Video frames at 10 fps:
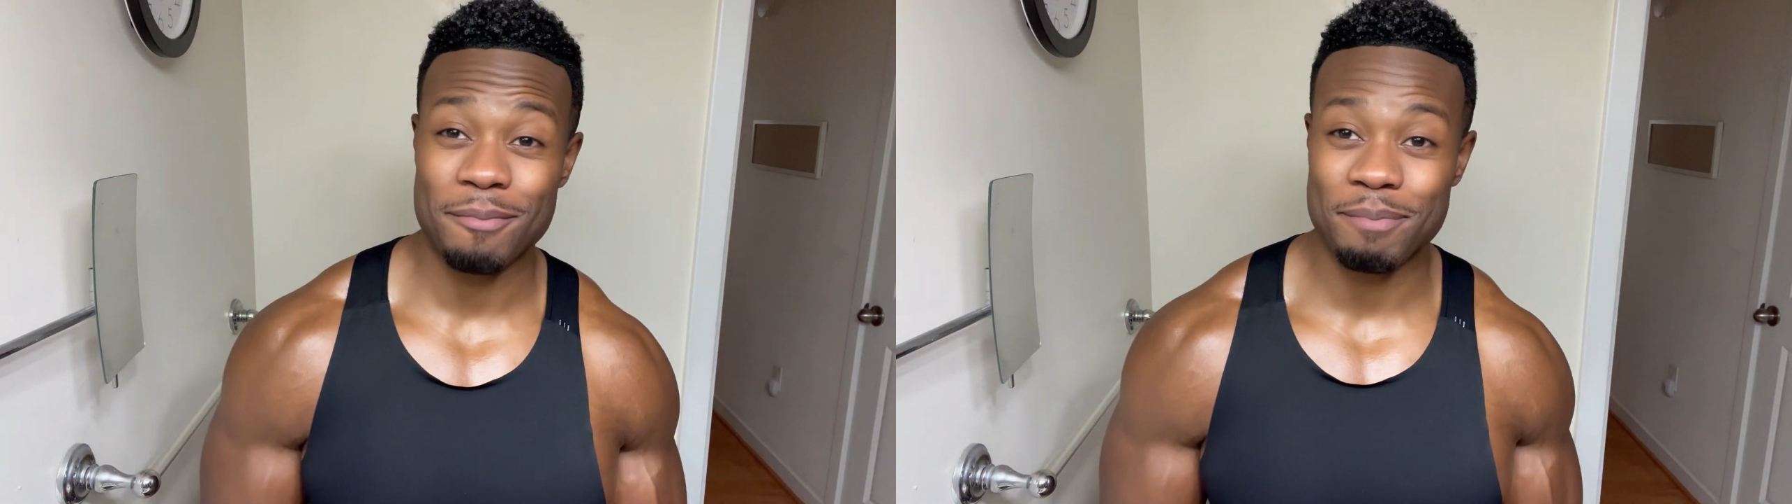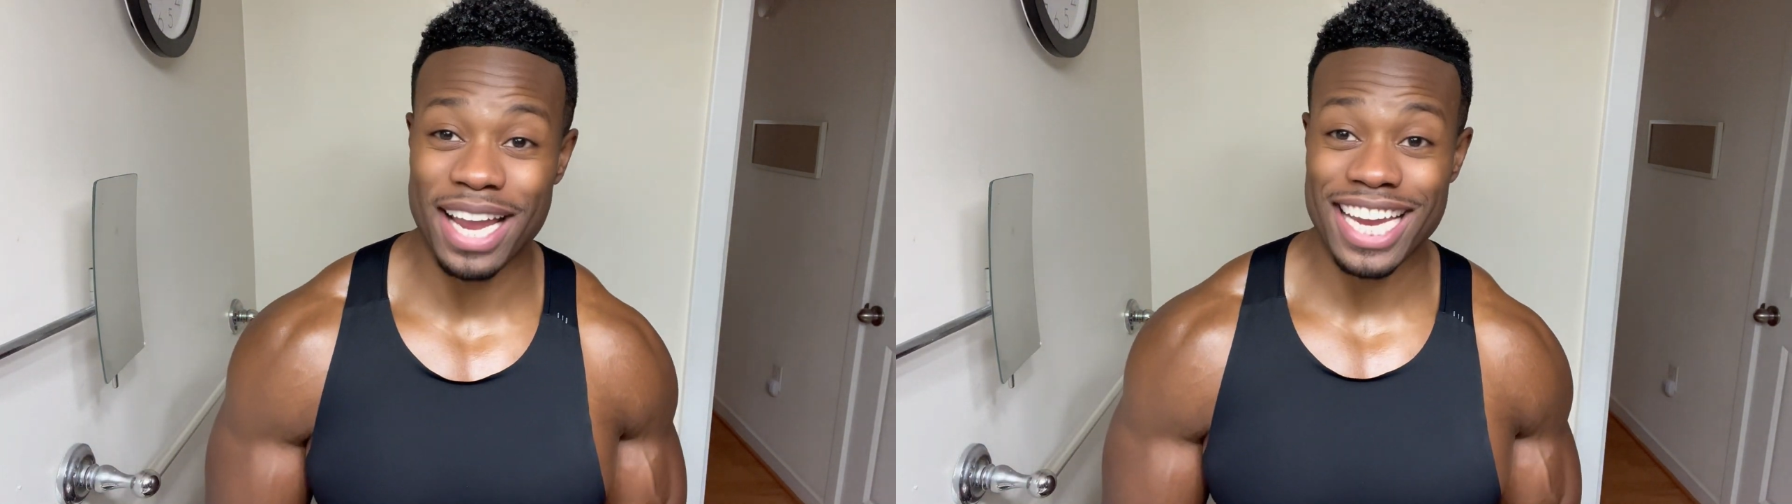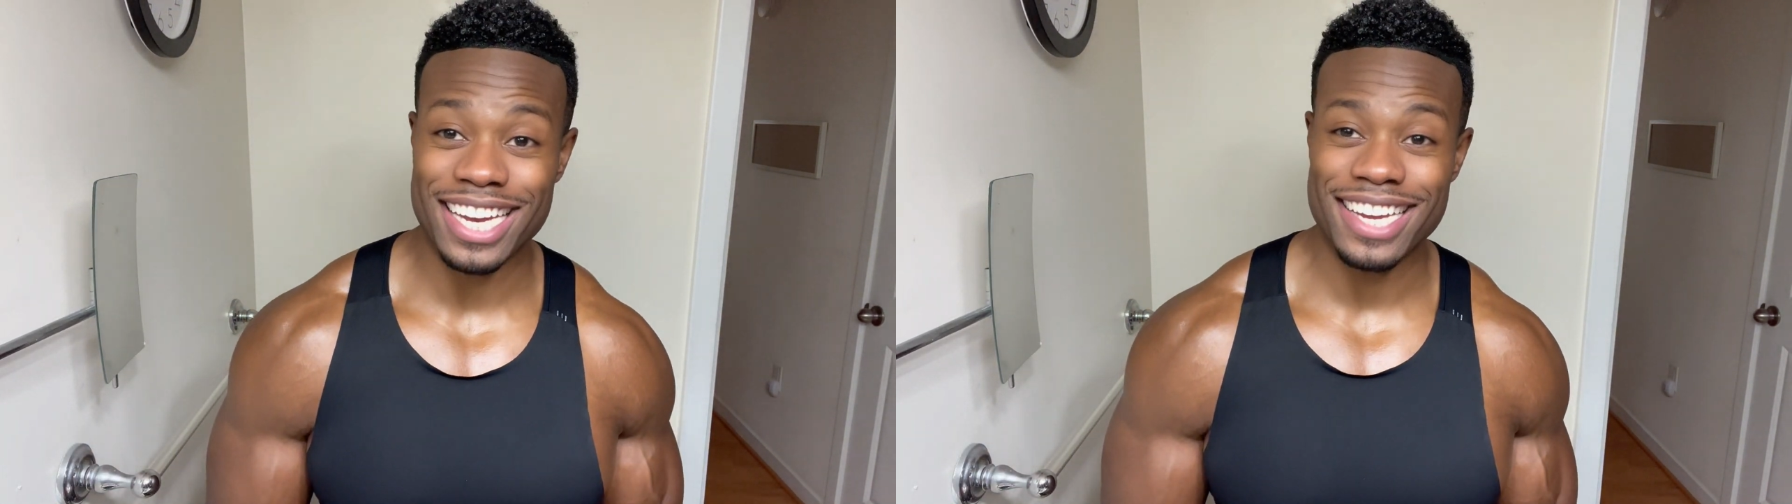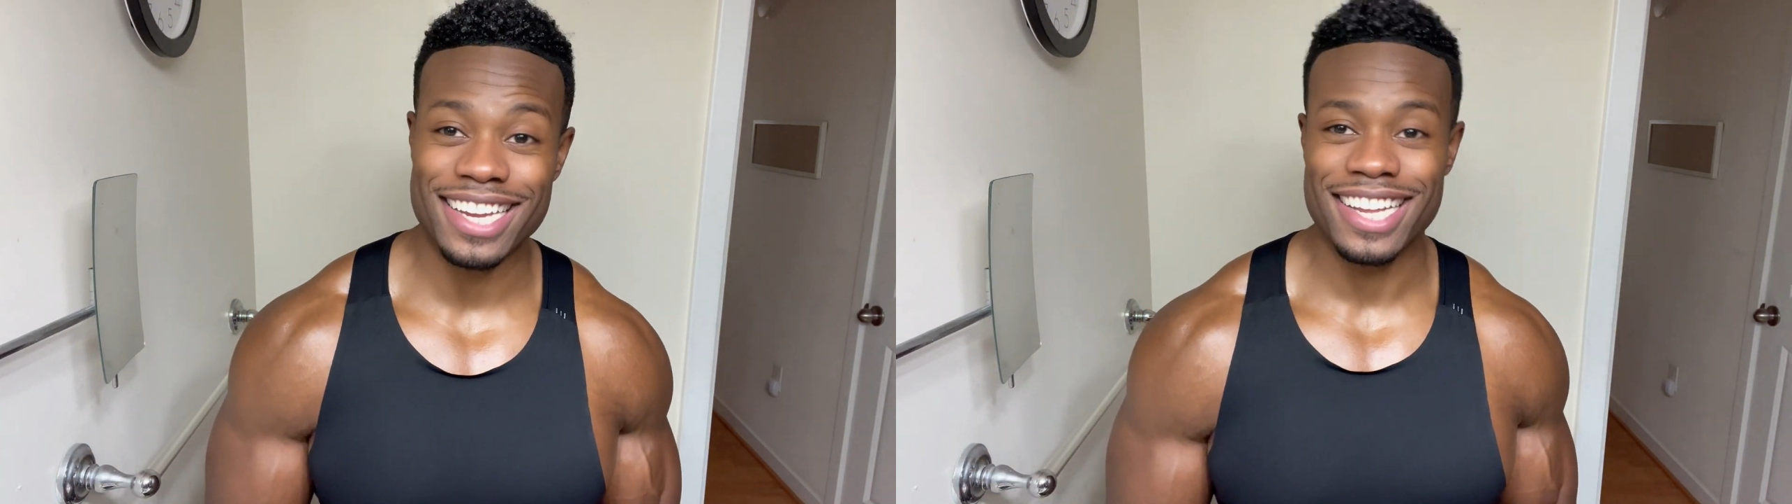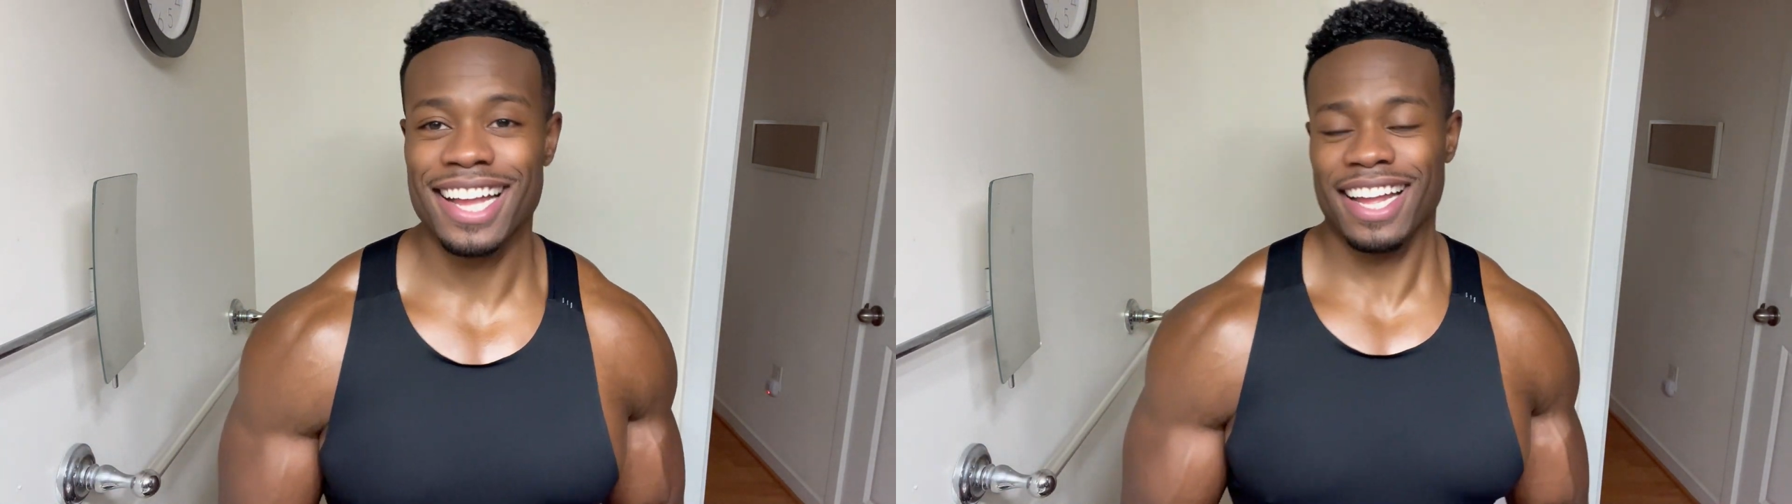Bink.
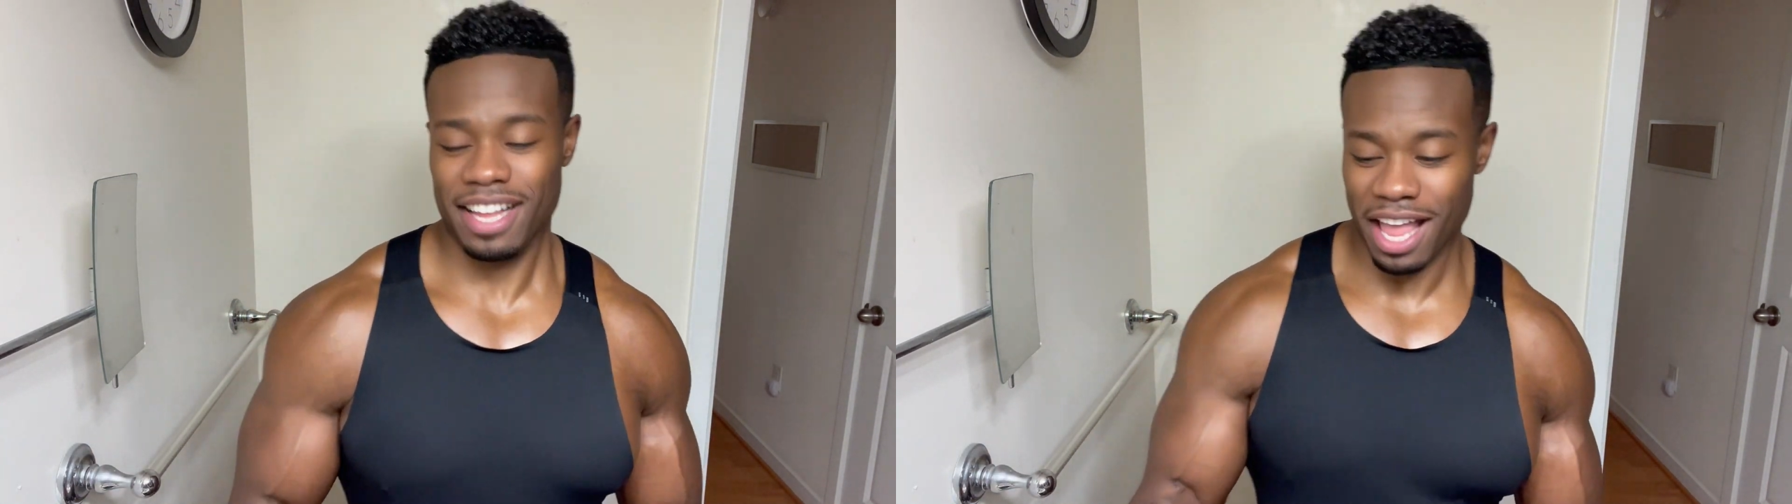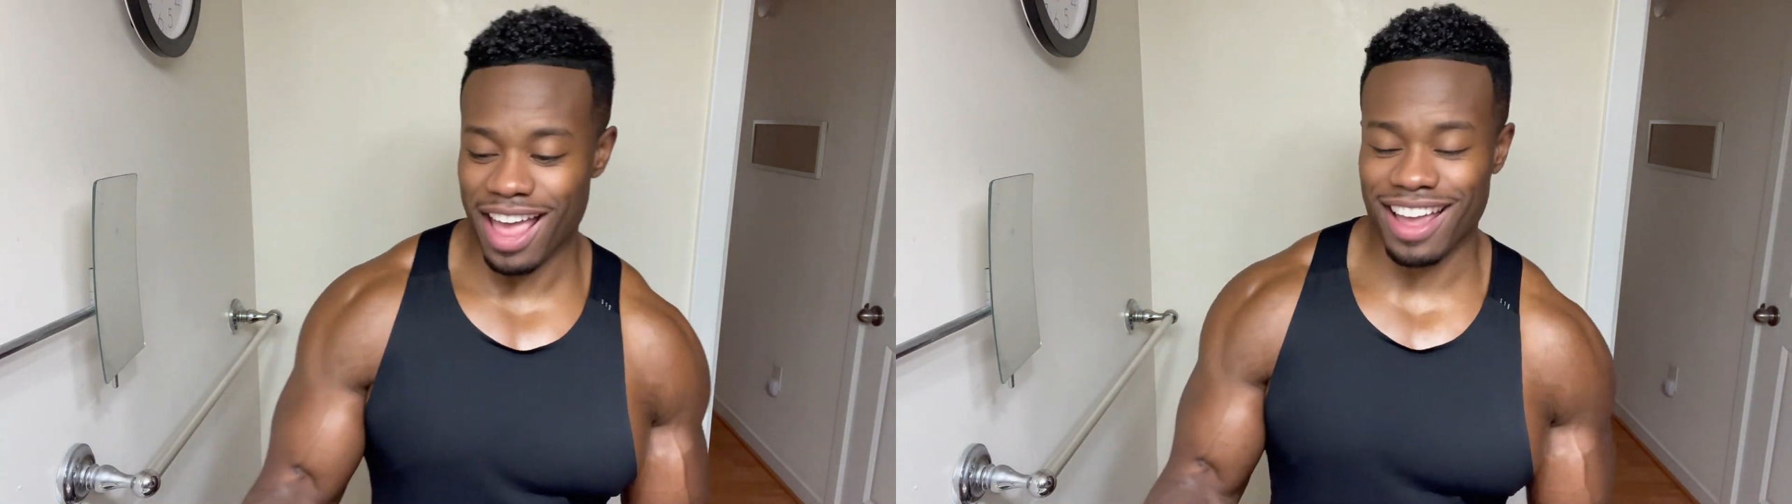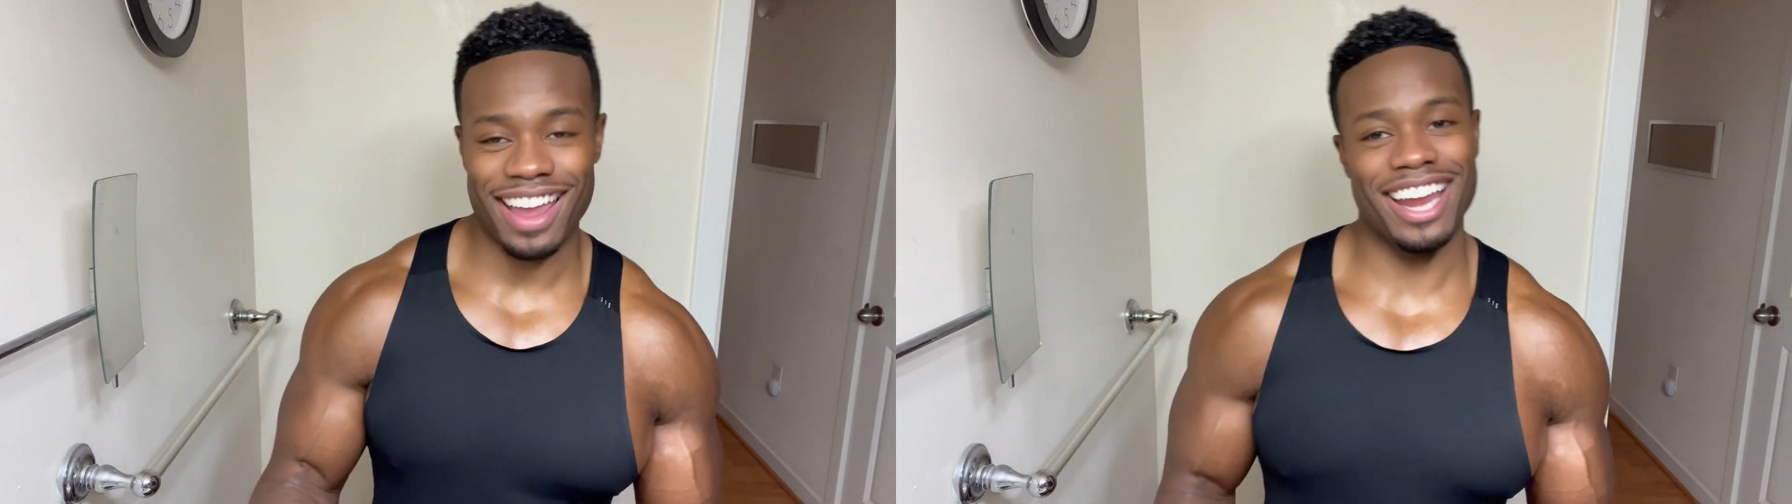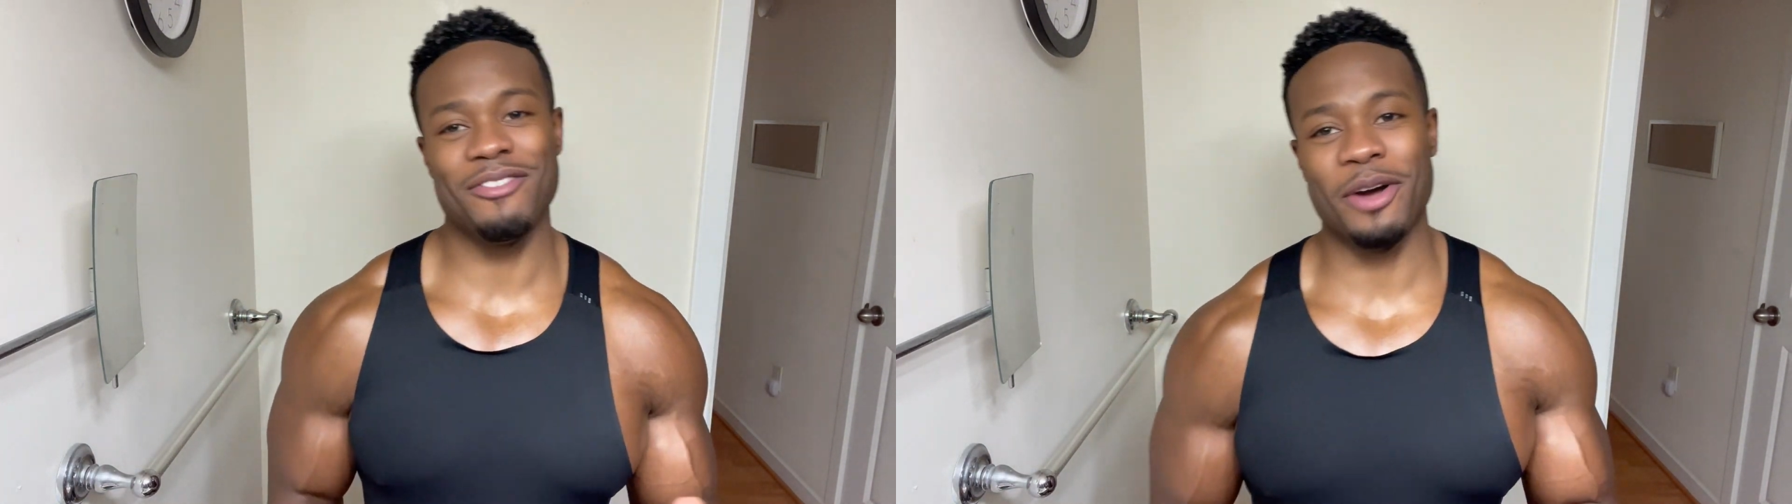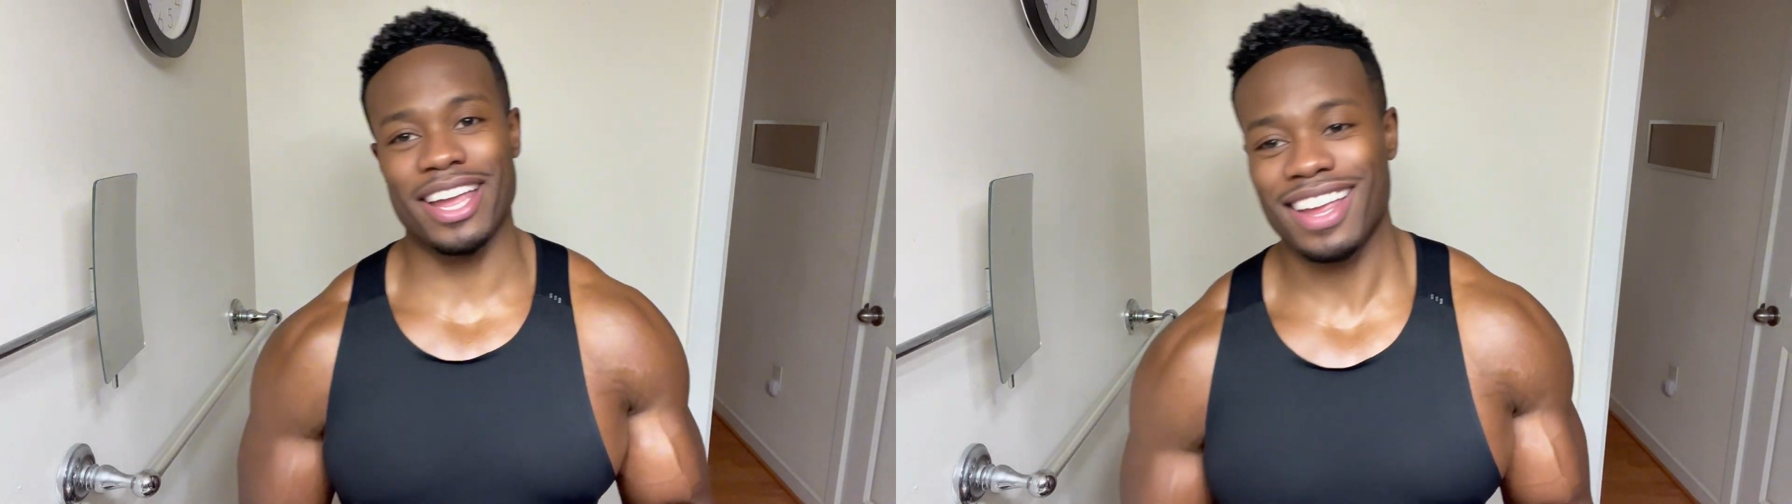
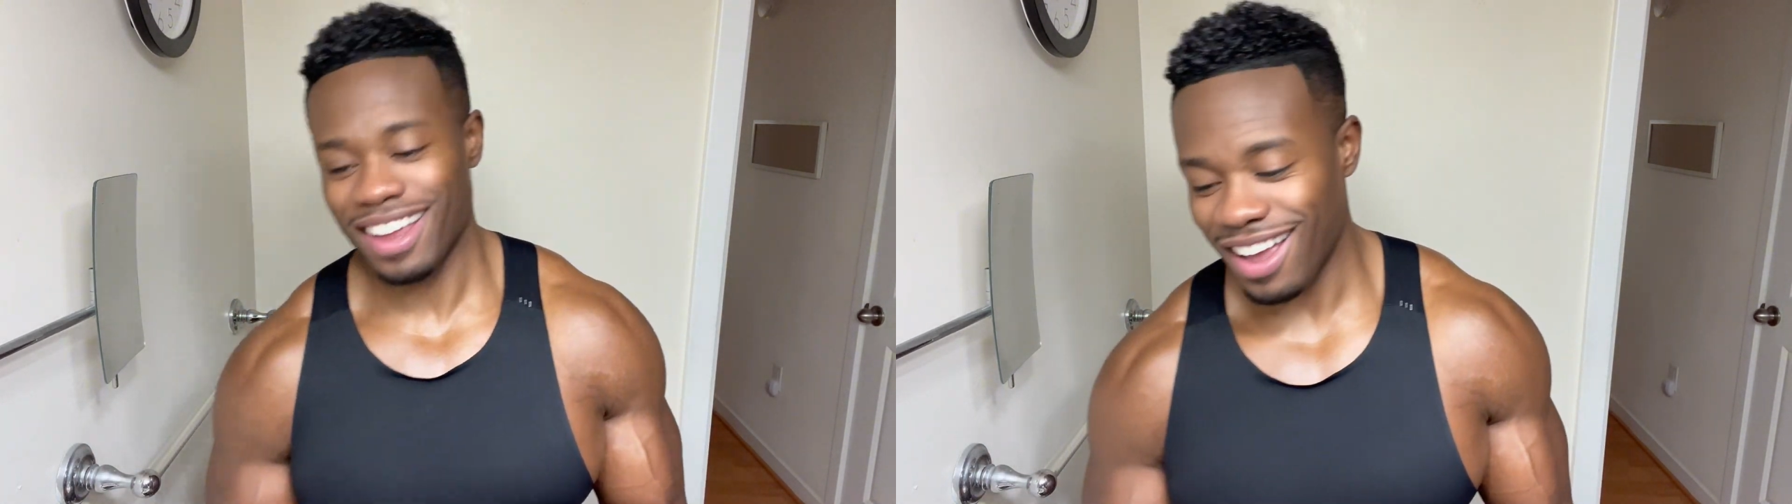Anyway,